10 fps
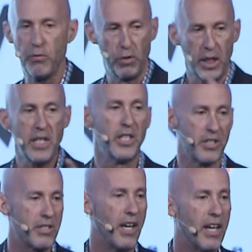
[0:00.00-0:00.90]
a
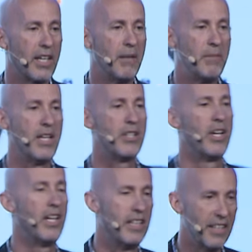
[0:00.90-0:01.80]
religious talk. I'm not
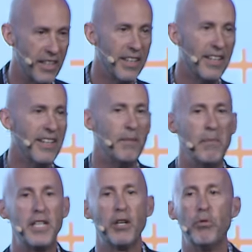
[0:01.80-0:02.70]
trying to
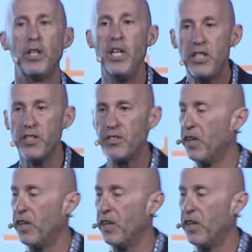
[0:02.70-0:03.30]
make a religious